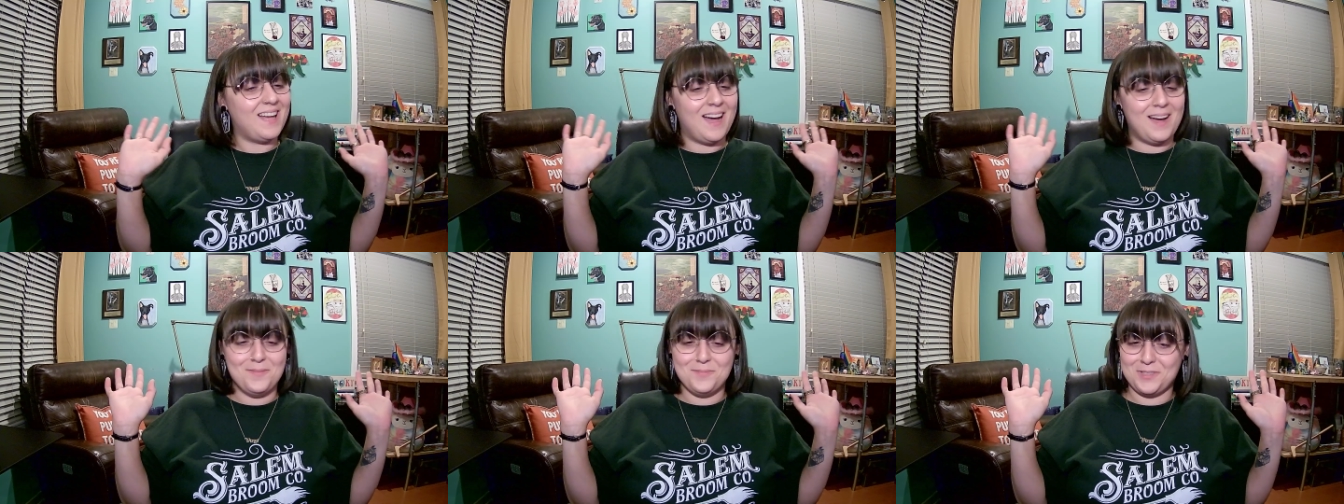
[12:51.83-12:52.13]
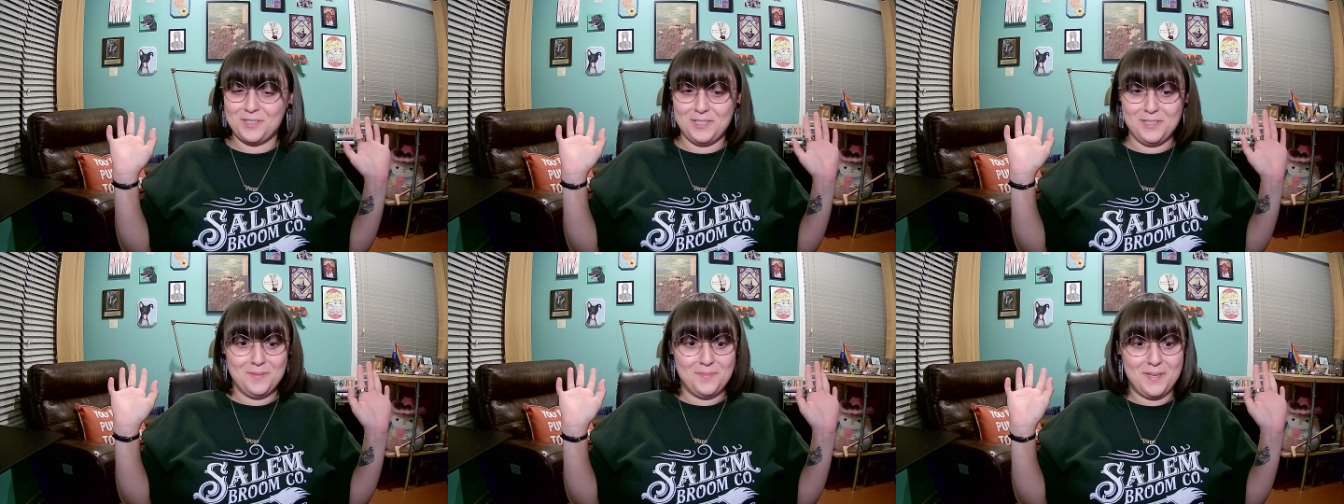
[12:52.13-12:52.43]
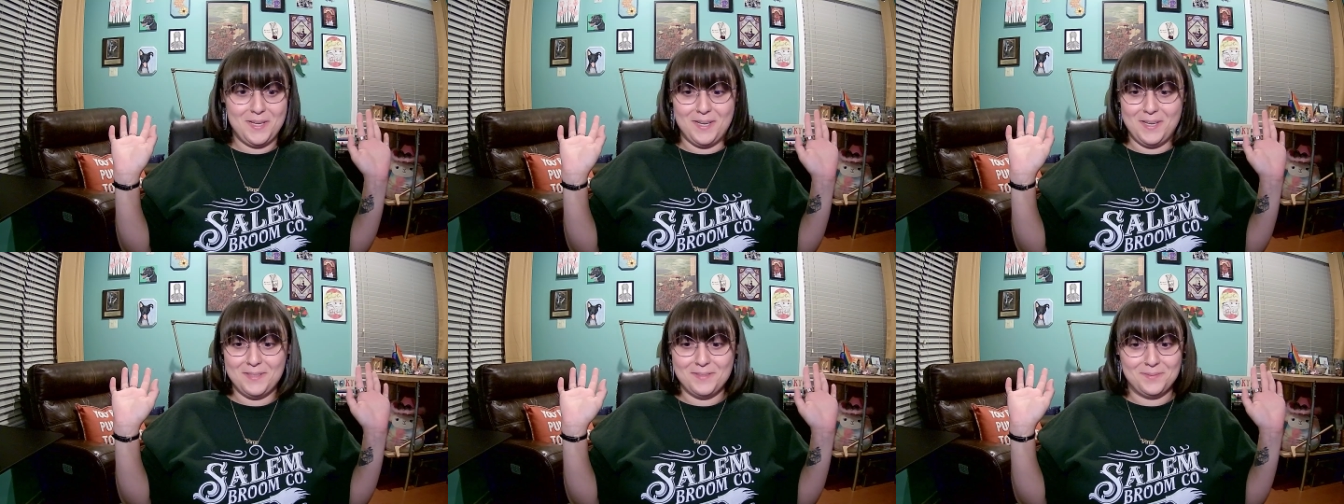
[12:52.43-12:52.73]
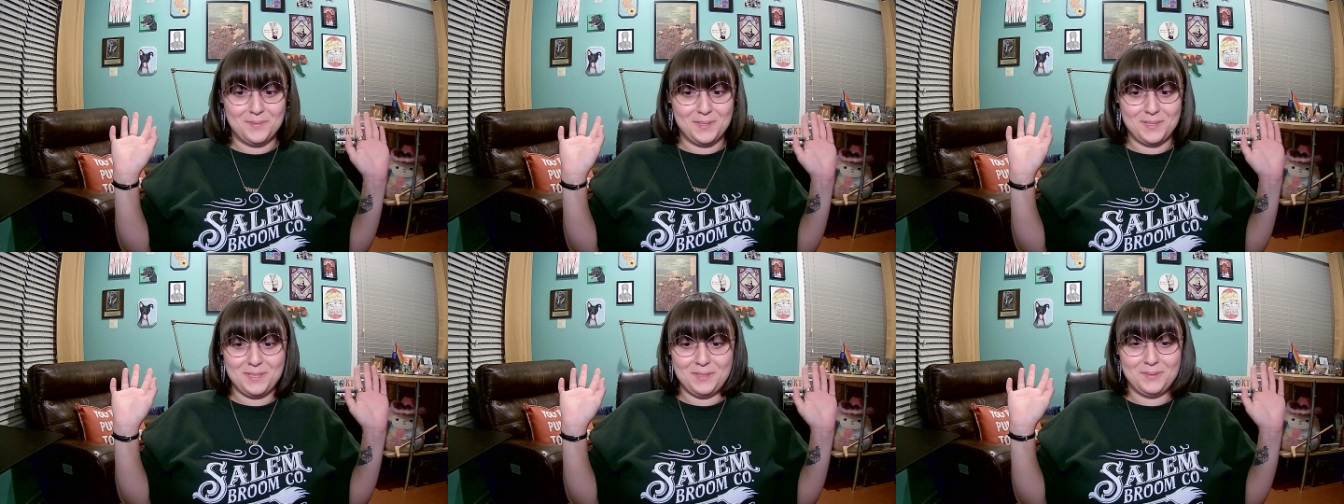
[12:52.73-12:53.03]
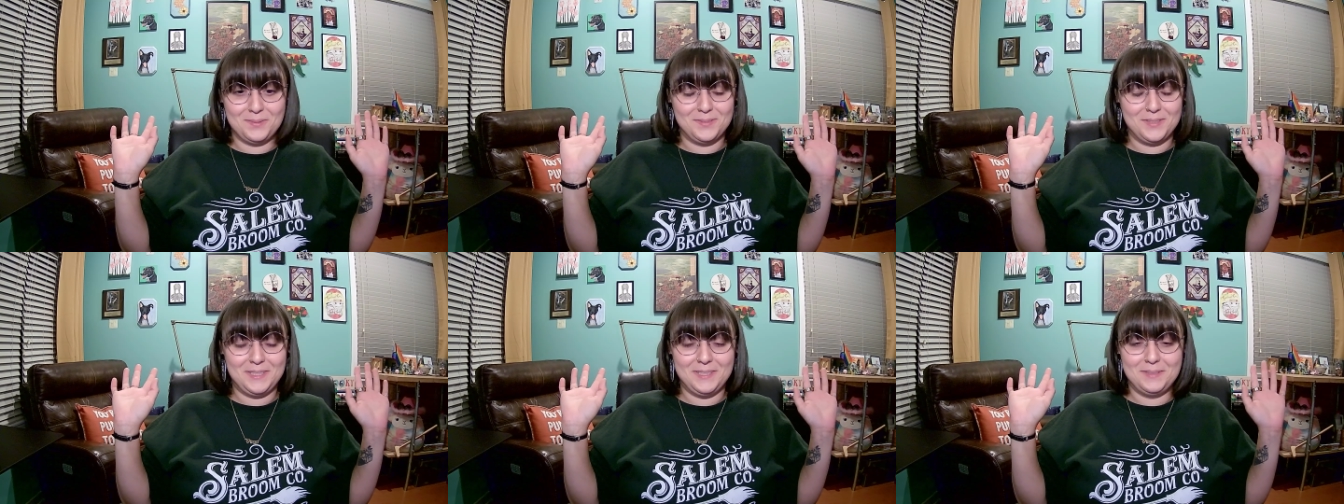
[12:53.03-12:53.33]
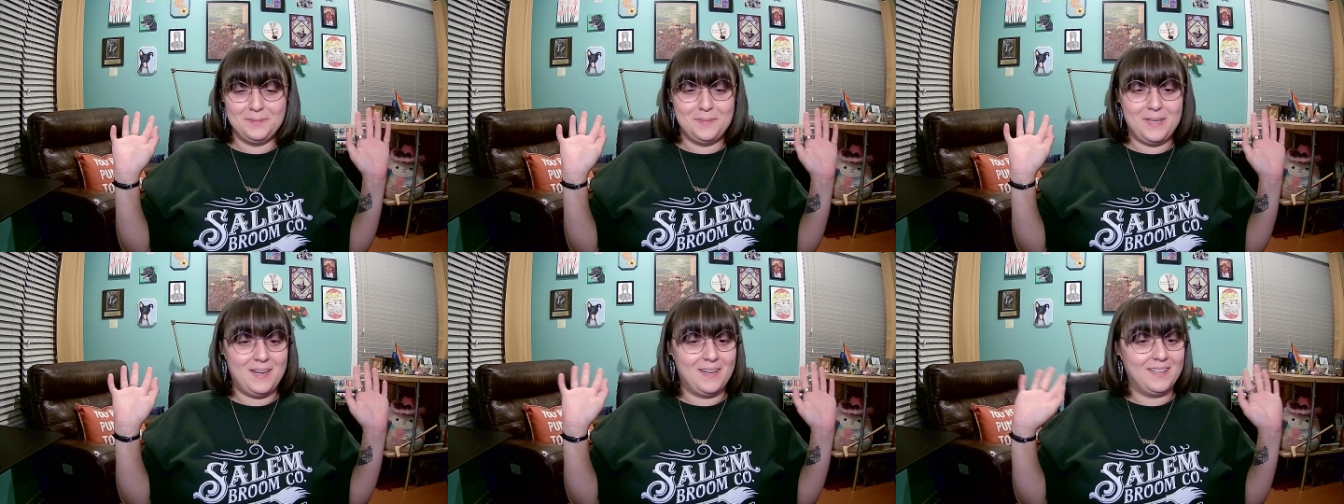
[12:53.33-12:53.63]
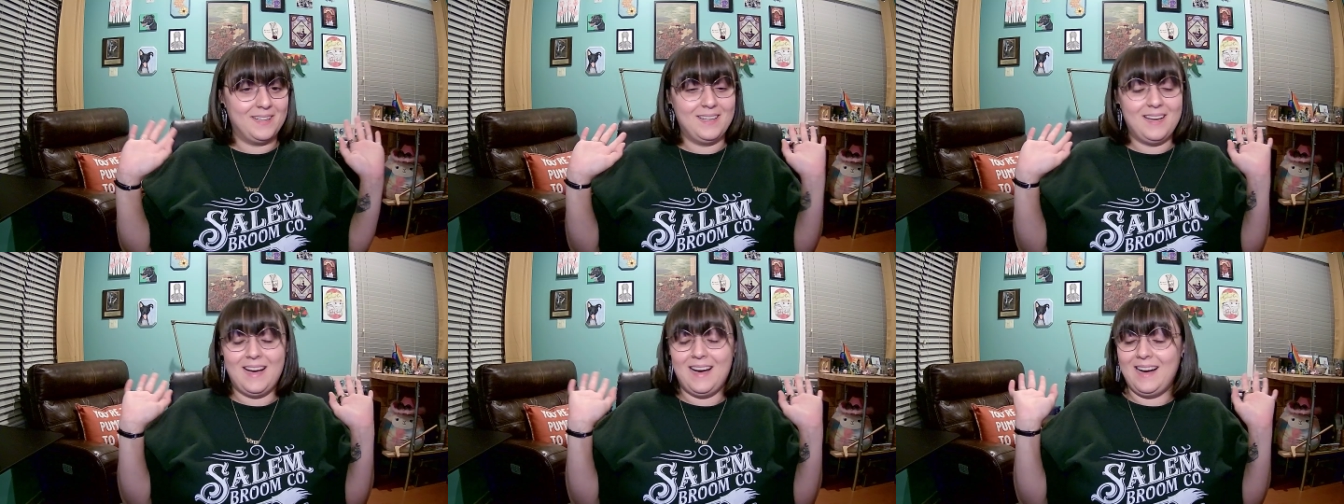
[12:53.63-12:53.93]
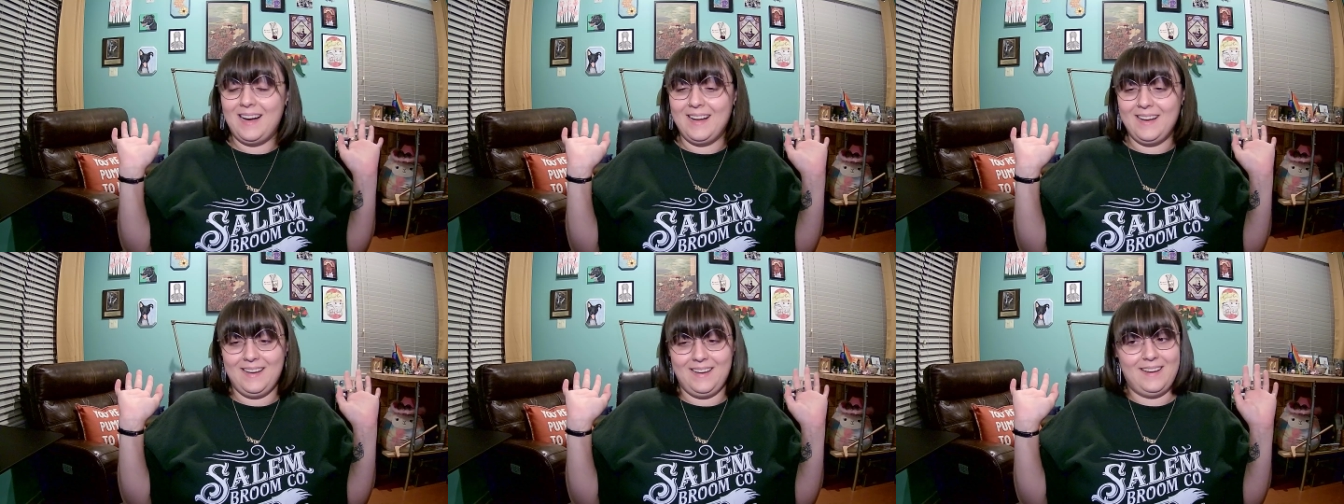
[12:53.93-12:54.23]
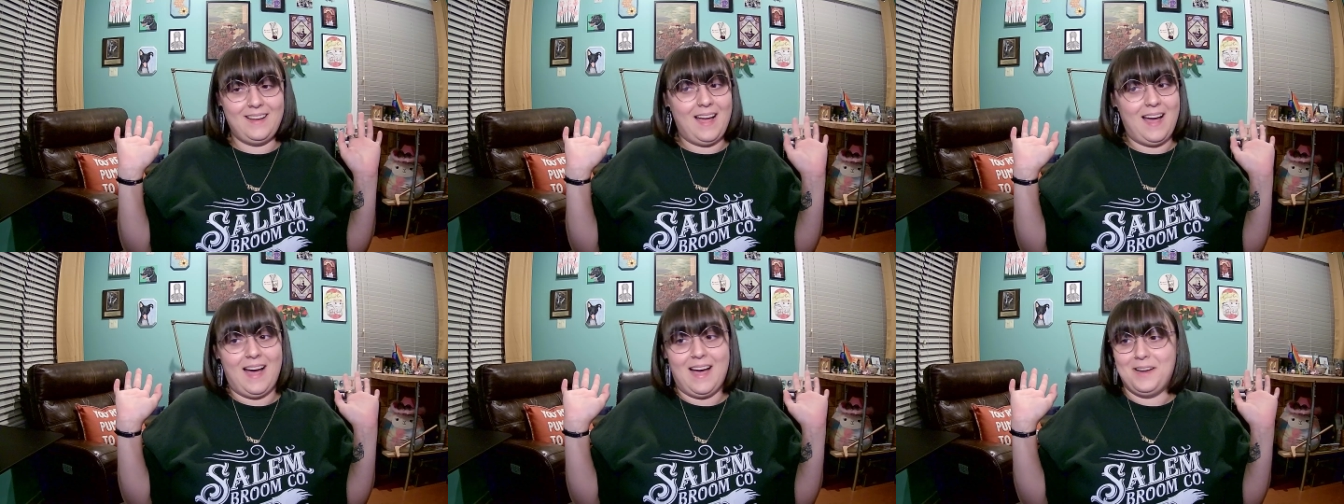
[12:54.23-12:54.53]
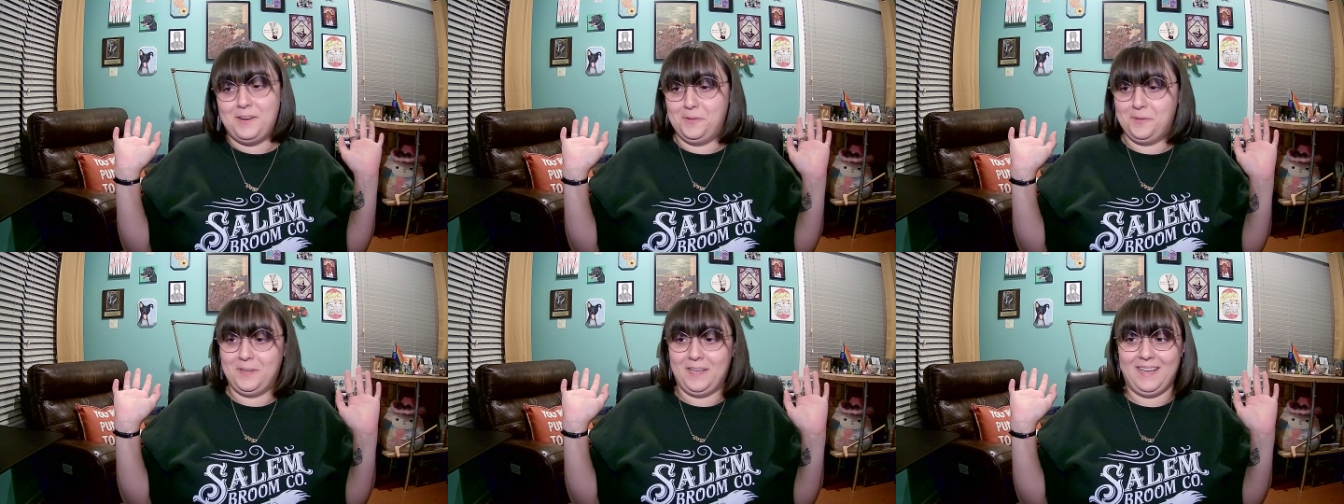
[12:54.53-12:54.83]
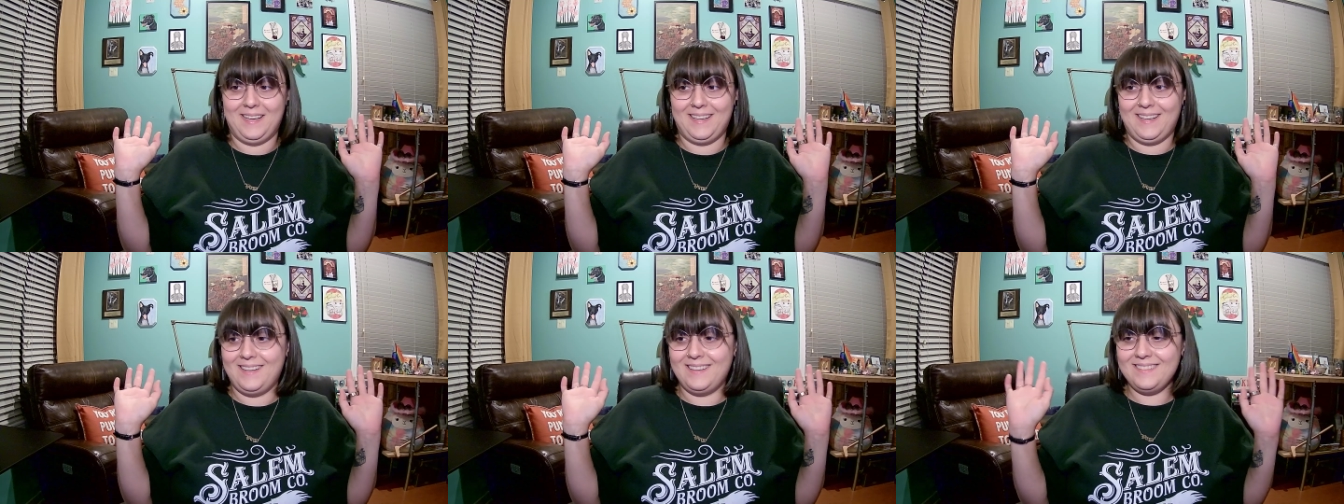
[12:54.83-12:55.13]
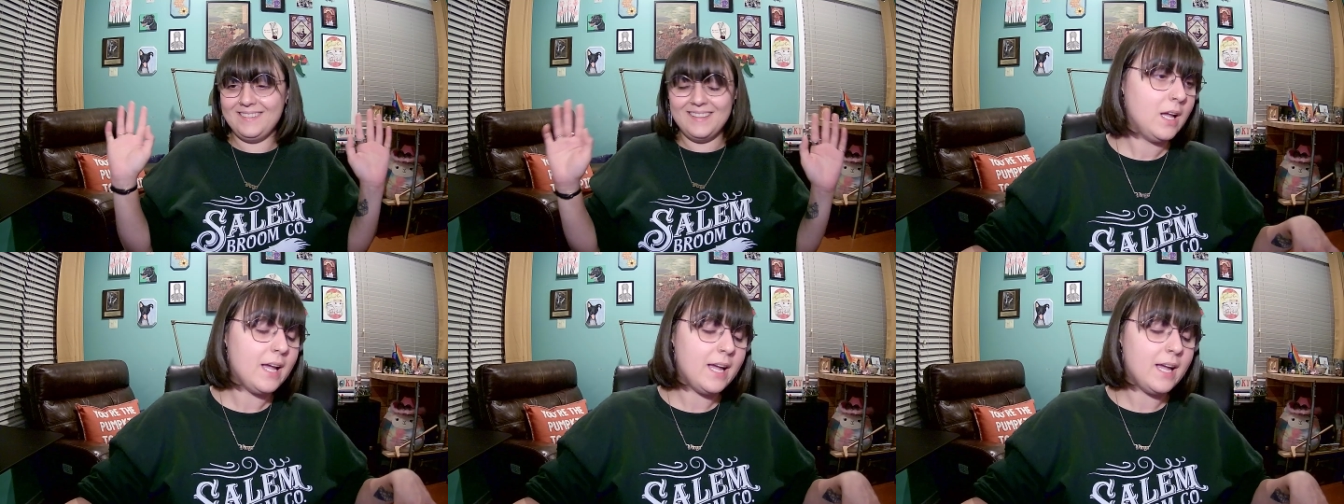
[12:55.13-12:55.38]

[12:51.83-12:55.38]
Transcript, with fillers: I'm just going to be one hundred percent real about it. I, I don't get it.